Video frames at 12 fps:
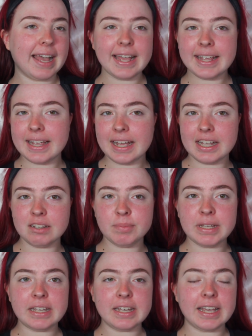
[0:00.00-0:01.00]
Hi, I'm
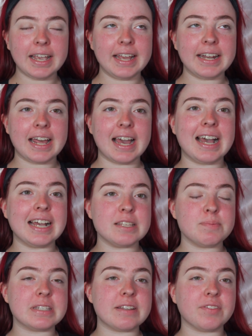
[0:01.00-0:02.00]
Mia, and I
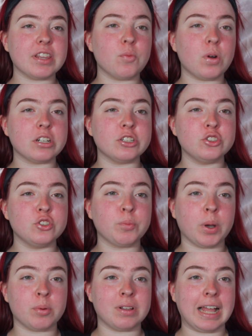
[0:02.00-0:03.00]
specifically want to do
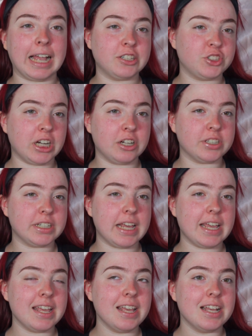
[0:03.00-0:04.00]
purple eyeshadow
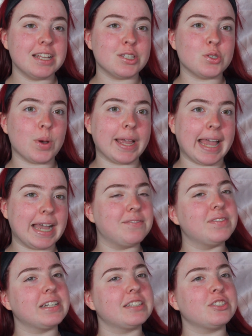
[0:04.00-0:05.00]
today, so I have
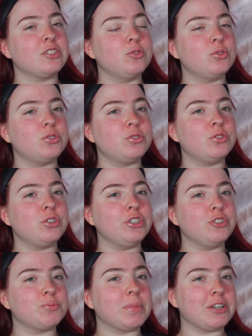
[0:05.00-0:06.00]
an excuse to
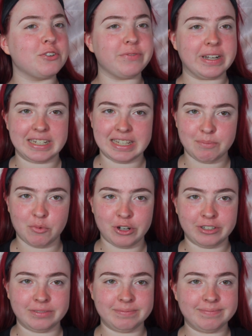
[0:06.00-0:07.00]
use my new Fenty lip oil.